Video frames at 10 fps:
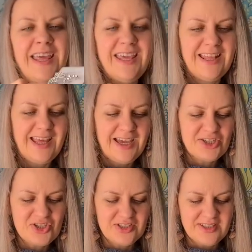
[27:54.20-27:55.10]
it
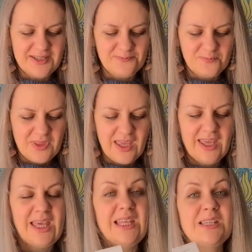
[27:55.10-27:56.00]
actually,
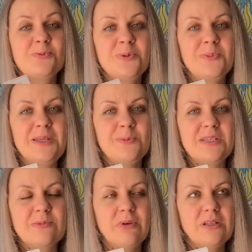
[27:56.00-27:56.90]
this one made me
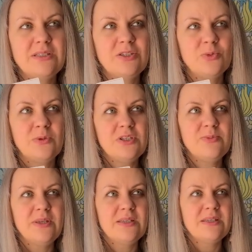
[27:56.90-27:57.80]
smile so much
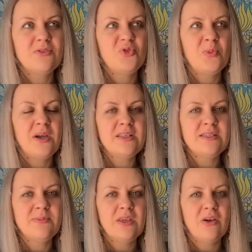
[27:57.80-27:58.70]
because it
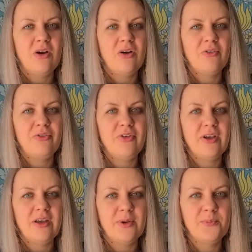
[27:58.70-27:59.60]
reminds me of
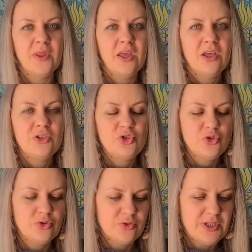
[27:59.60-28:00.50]
a
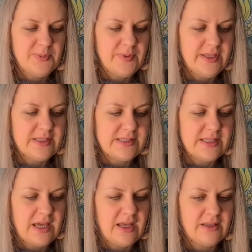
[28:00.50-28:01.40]
jewelry piece
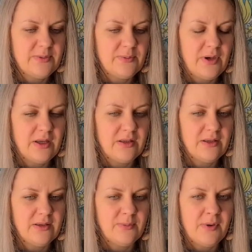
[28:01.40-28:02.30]
that
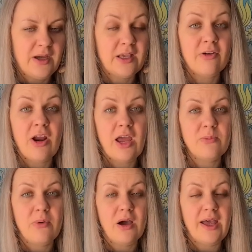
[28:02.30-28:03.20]
my
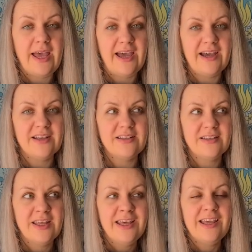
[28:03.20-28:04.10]
grandma had.
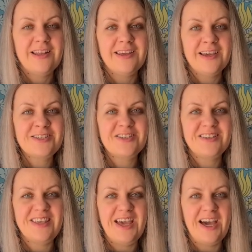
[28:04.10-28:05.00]
And I
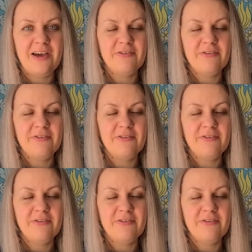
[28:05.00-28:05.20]
actually have